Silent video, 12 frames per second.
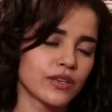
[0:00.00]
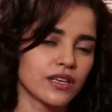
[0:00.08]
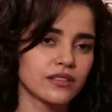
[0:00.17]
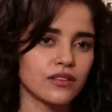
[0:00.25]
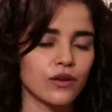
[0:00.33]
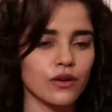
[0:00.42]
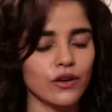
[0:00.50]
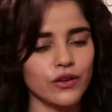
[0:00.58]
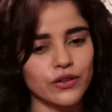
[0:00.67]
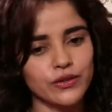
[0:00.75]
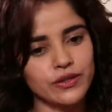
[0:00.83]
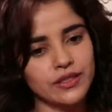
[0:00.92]
Hooda's
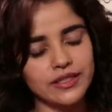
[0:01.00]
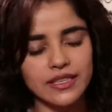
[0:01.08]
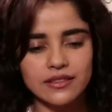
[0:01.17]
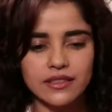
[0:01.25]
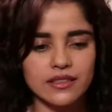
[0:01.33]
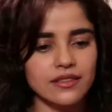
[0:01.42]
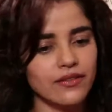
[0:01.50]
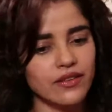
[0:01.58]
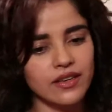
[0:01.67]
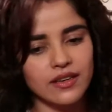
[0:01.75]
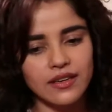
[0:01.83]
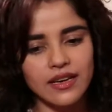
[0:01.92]
continuity. Yes, yes,
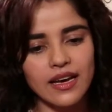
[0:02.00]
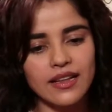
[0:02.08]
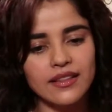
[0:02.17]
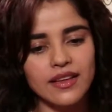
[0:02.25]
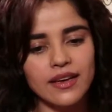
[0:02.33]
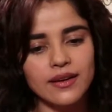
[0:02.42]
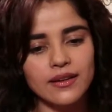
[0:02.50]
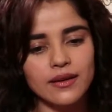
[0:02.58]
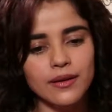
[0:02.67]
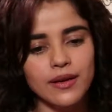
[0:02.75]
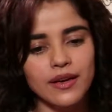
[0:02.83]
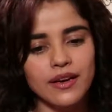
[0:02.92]
definitely. And then
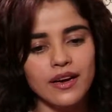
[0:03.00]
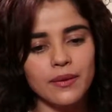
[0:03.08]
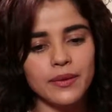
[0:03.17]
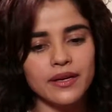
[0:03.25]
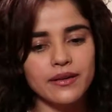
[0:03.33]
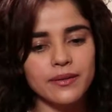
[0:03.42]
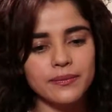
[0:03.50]
uh, I mean.